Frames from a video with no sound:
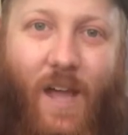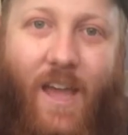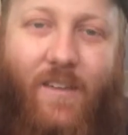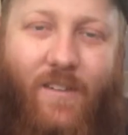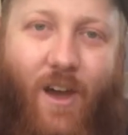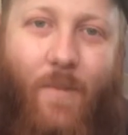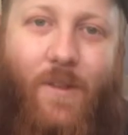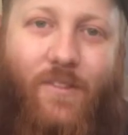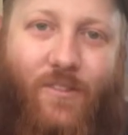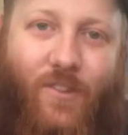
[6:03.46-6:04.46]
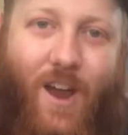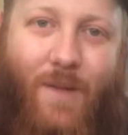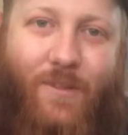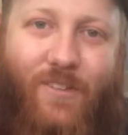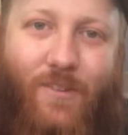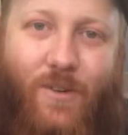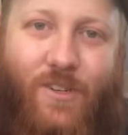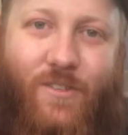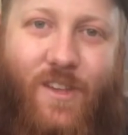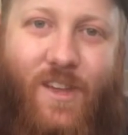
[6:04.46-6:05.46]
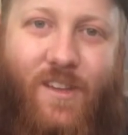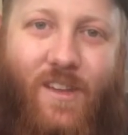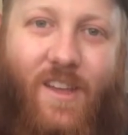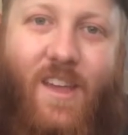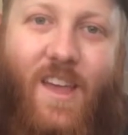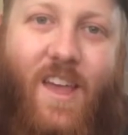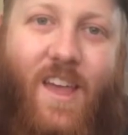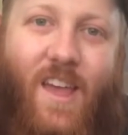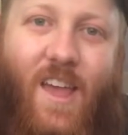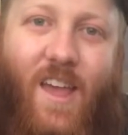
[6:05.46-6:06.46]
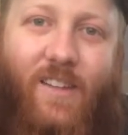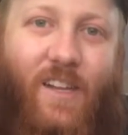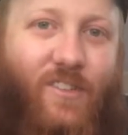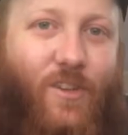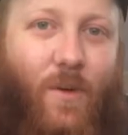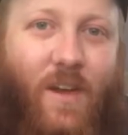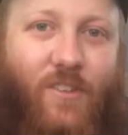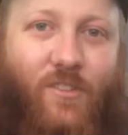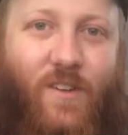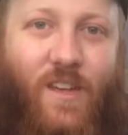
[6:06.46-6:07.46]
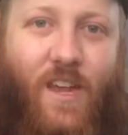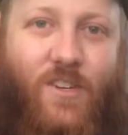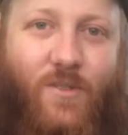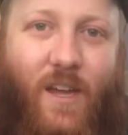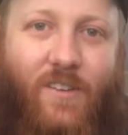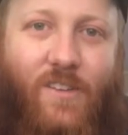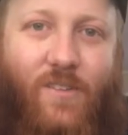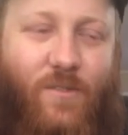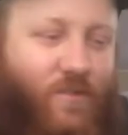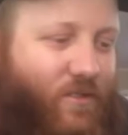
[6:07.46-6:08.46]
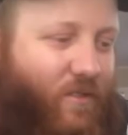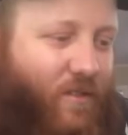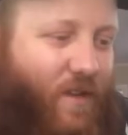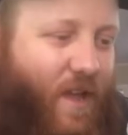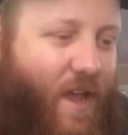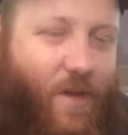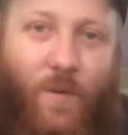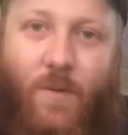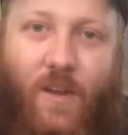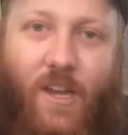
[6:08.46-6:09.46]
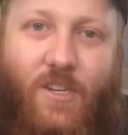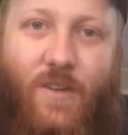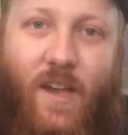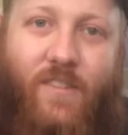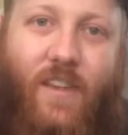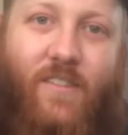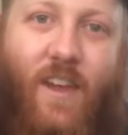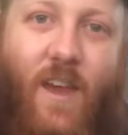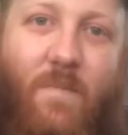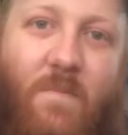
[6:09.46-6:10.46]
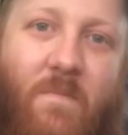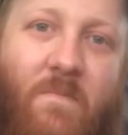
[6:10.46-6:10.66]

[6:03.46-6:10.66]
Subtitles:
like, comment, subscribe, let us know what you think. Let us know what kind of string gauge you like to use, and we will catch you guys next time.